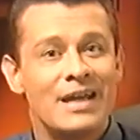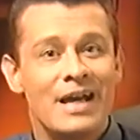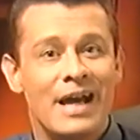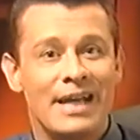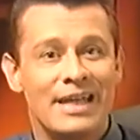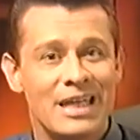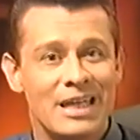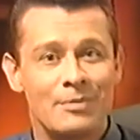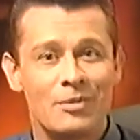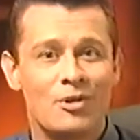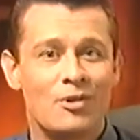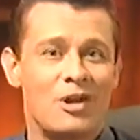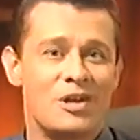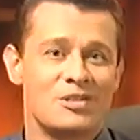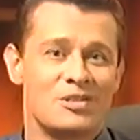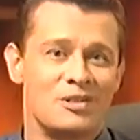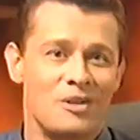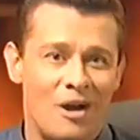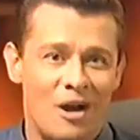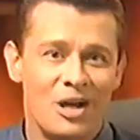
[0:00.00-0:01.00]
I came
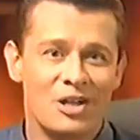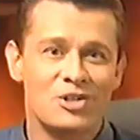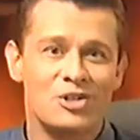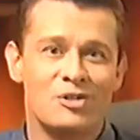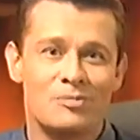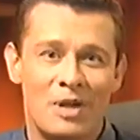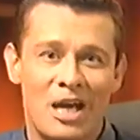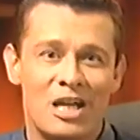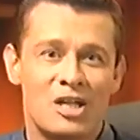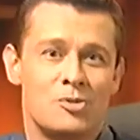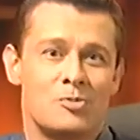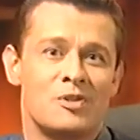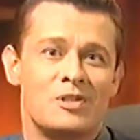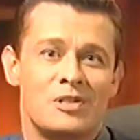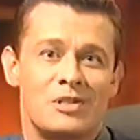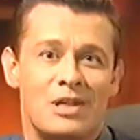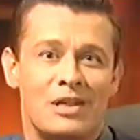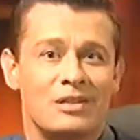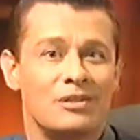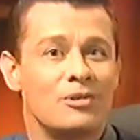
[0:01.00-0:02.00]
across an auction management
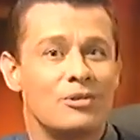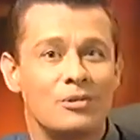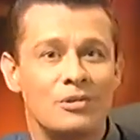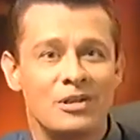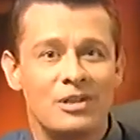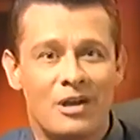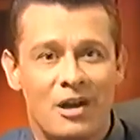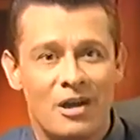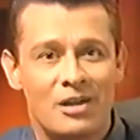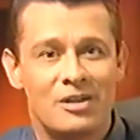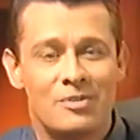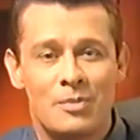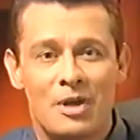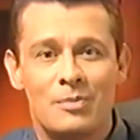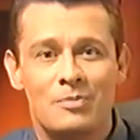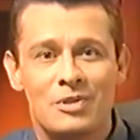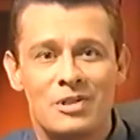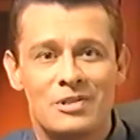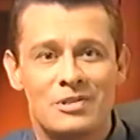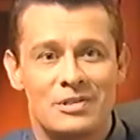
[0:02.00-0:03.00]
site early on in
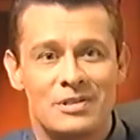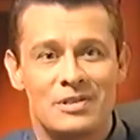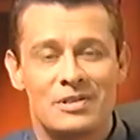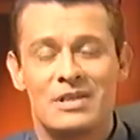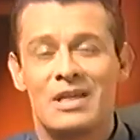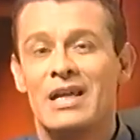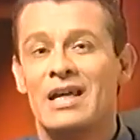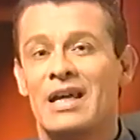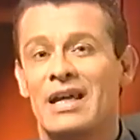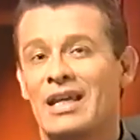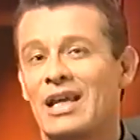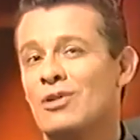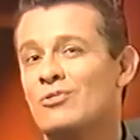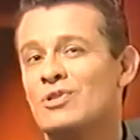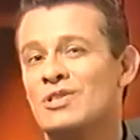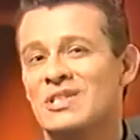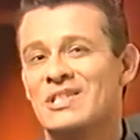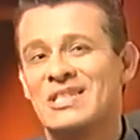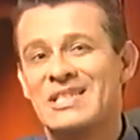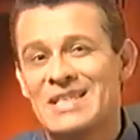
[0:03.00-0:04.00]
my business, and I
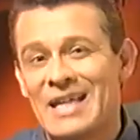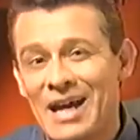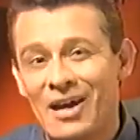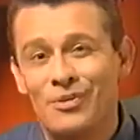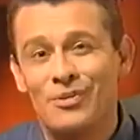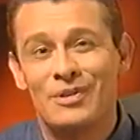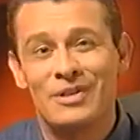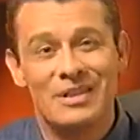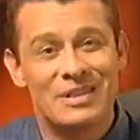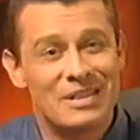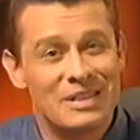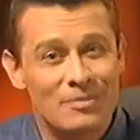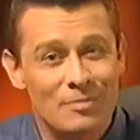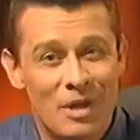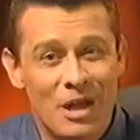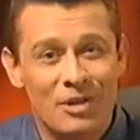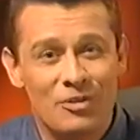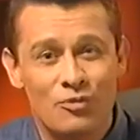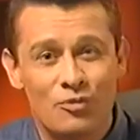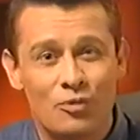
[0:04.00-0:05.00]
was astounded at the
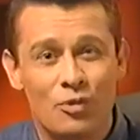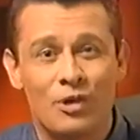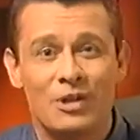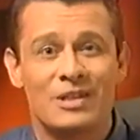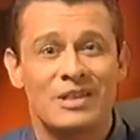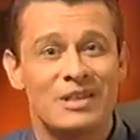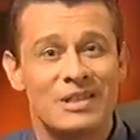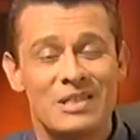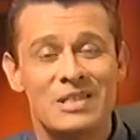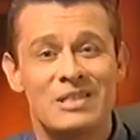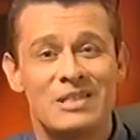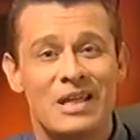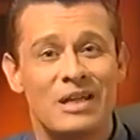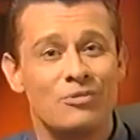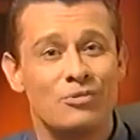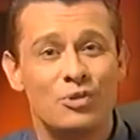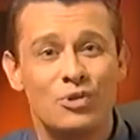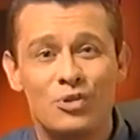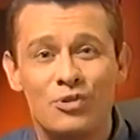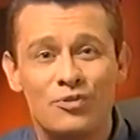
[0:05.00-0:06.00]
amount of work that this
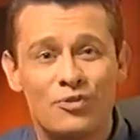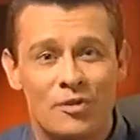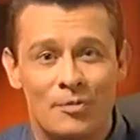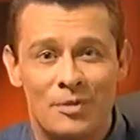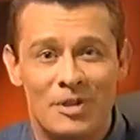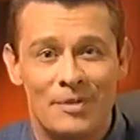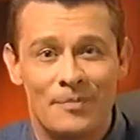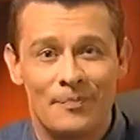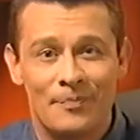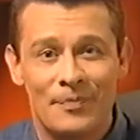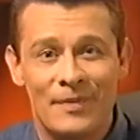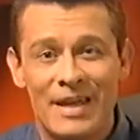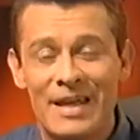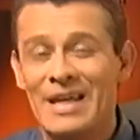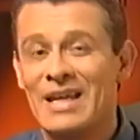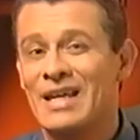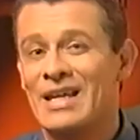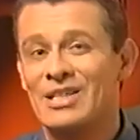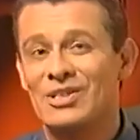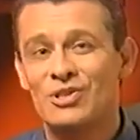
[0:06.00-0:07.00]
site would do for me.
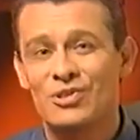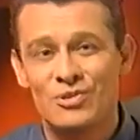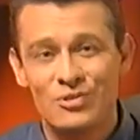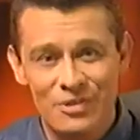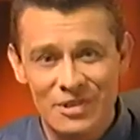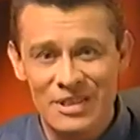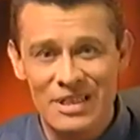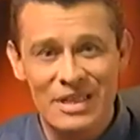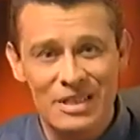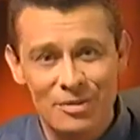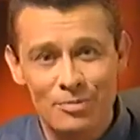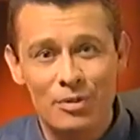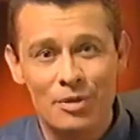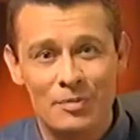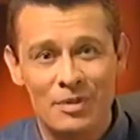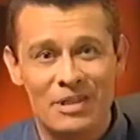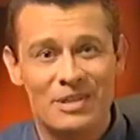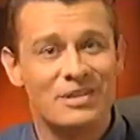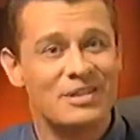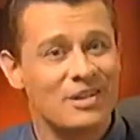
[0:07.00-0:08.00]
As soon as I
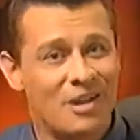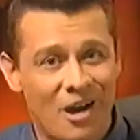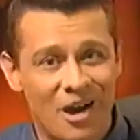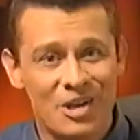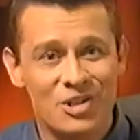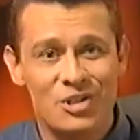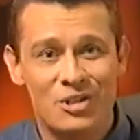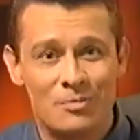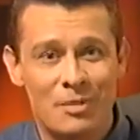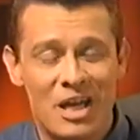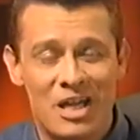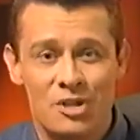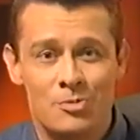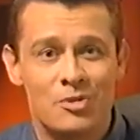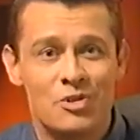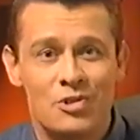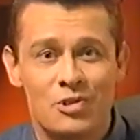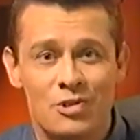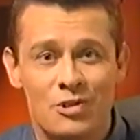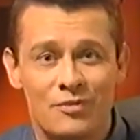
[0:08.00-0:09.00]
implemented the auction
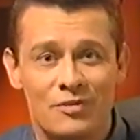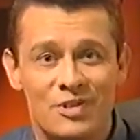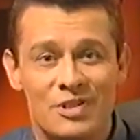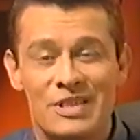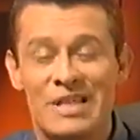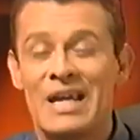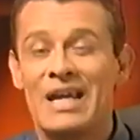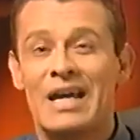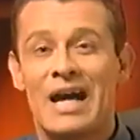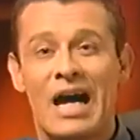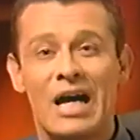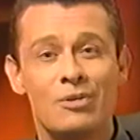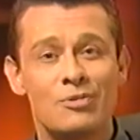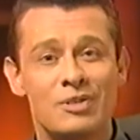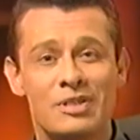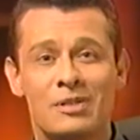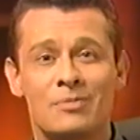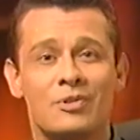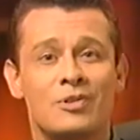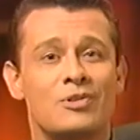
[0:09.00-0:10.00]
management service, I
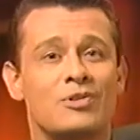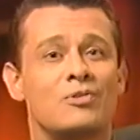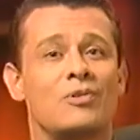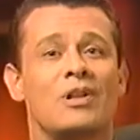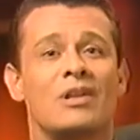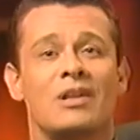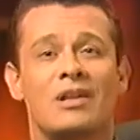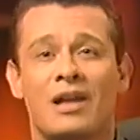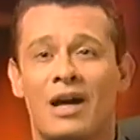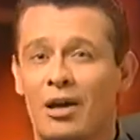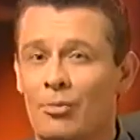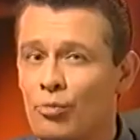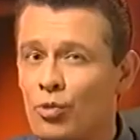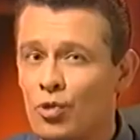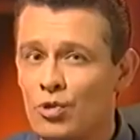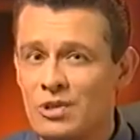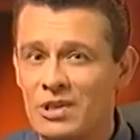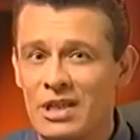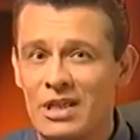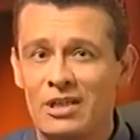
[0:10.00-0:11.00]
was able to do a lot
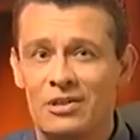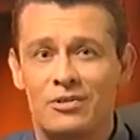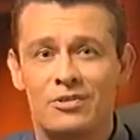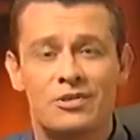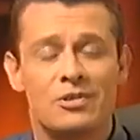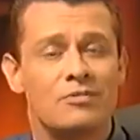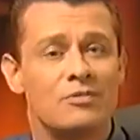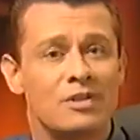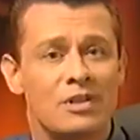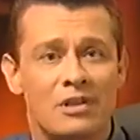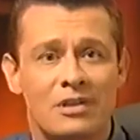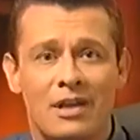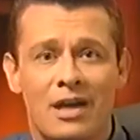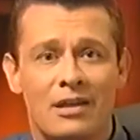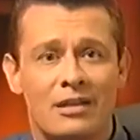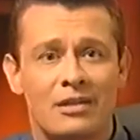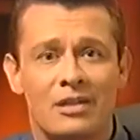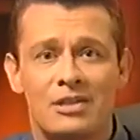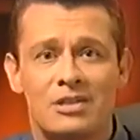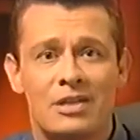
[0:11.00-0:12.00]
more sales with a
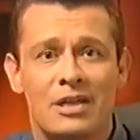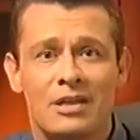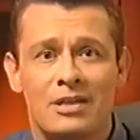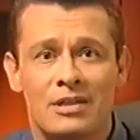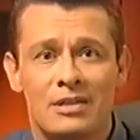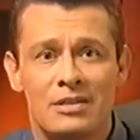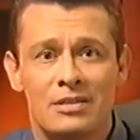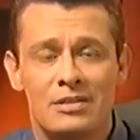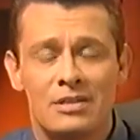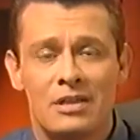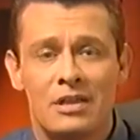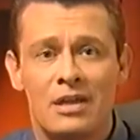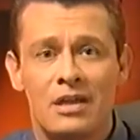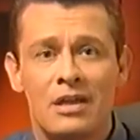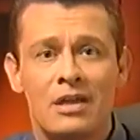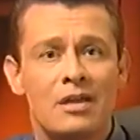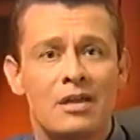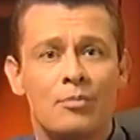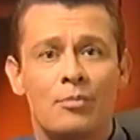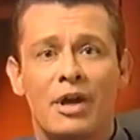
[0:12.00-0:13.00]
lot less headaches.
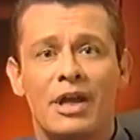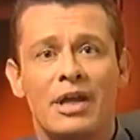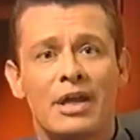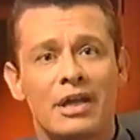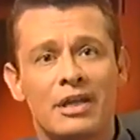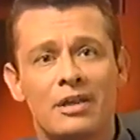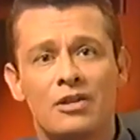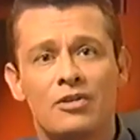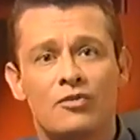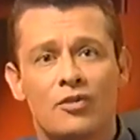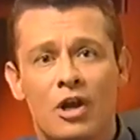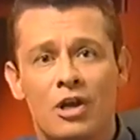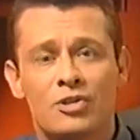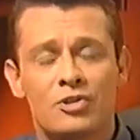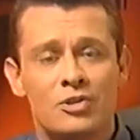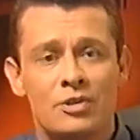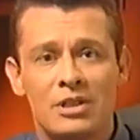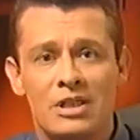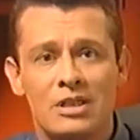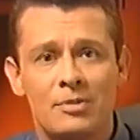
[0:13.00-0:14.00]
My end of
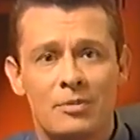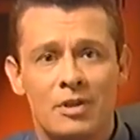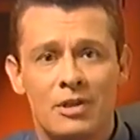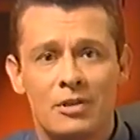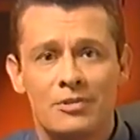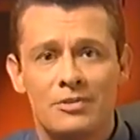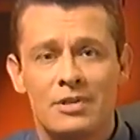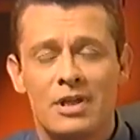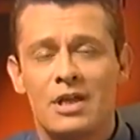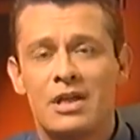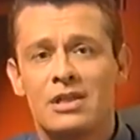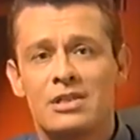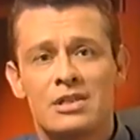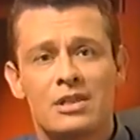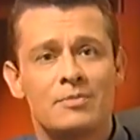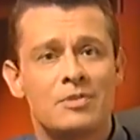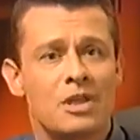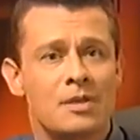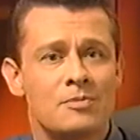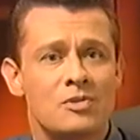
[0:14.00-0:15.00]
auction emails,
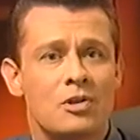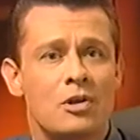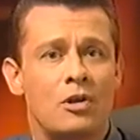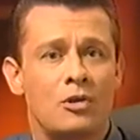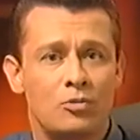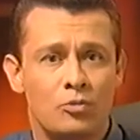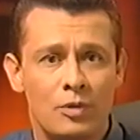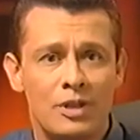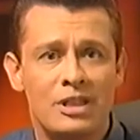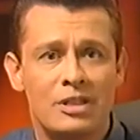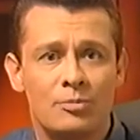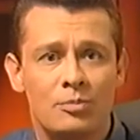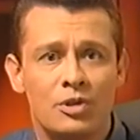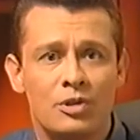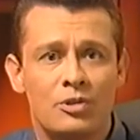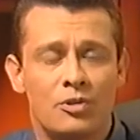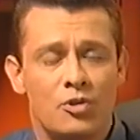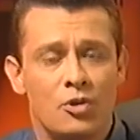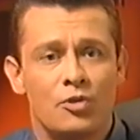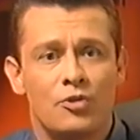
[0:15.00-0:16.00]
sometimes called winning
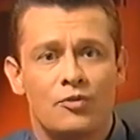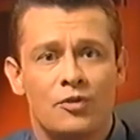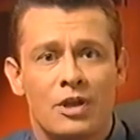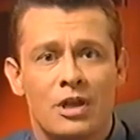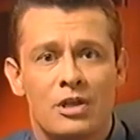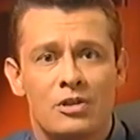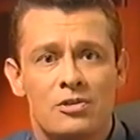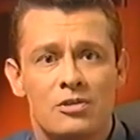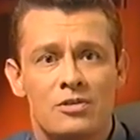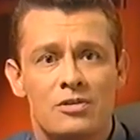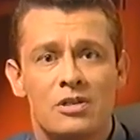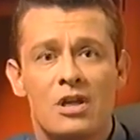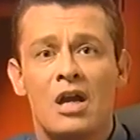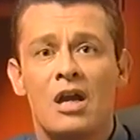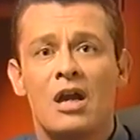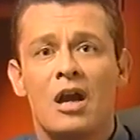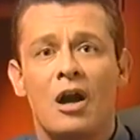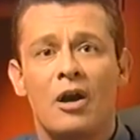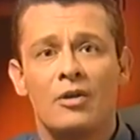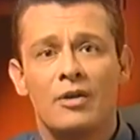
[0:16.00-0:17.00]
bidder notifications,
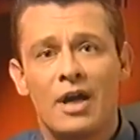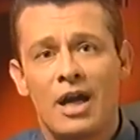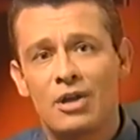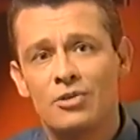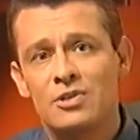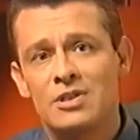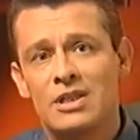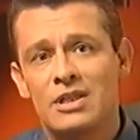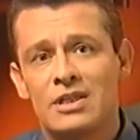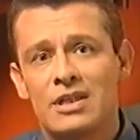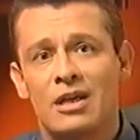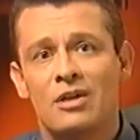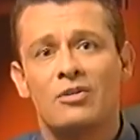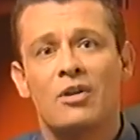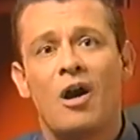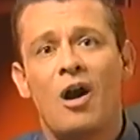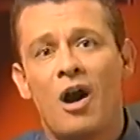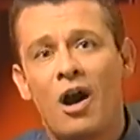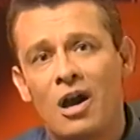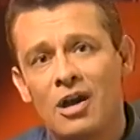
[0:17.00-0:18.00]
are now sent
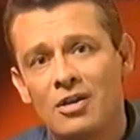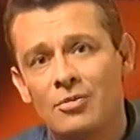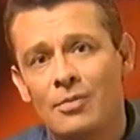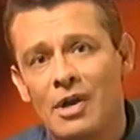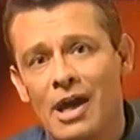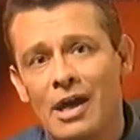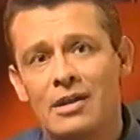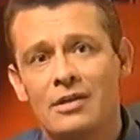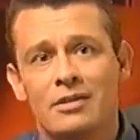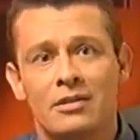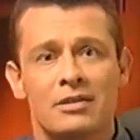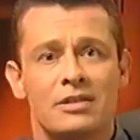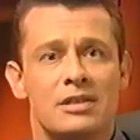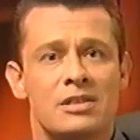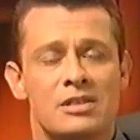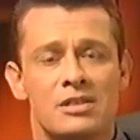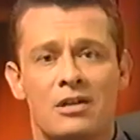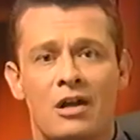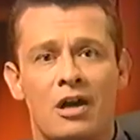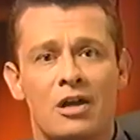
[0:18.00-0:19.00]
out automatically
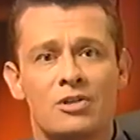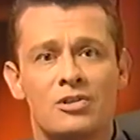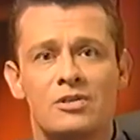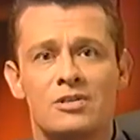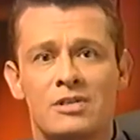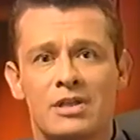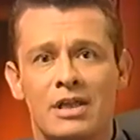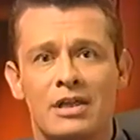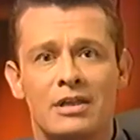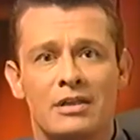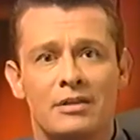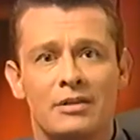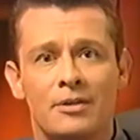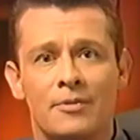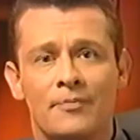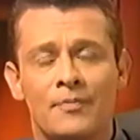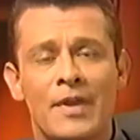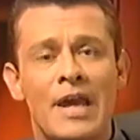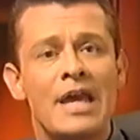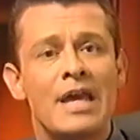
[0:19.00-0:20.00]
as the auctions end,
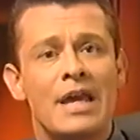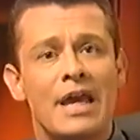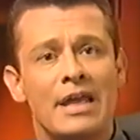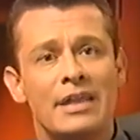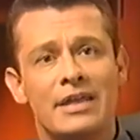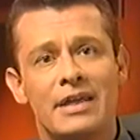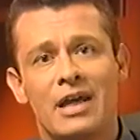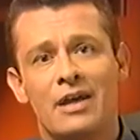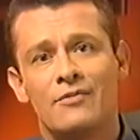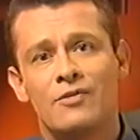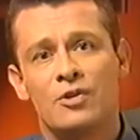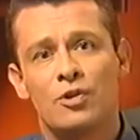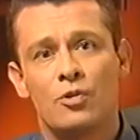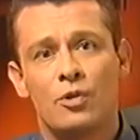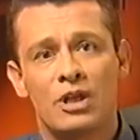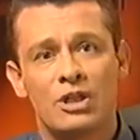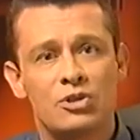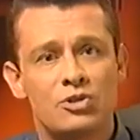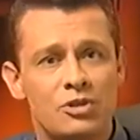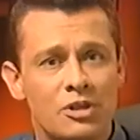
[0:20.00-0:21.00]
and they have the
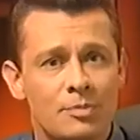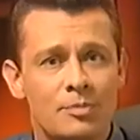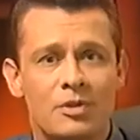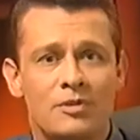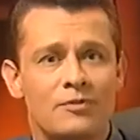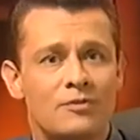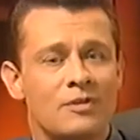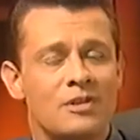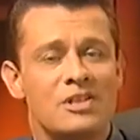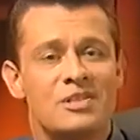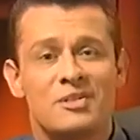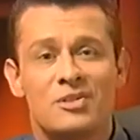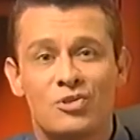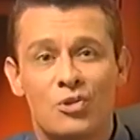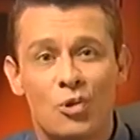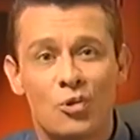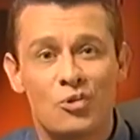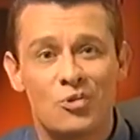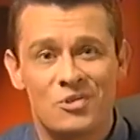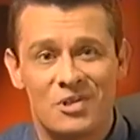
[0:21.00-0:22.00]
correct shipping fees and
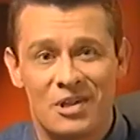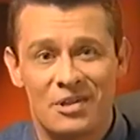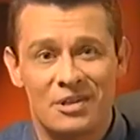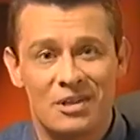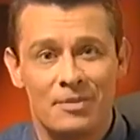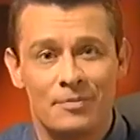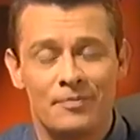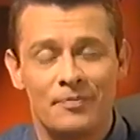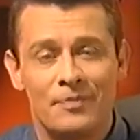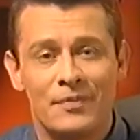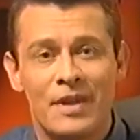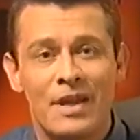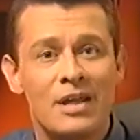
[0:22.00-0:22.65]
totals on them.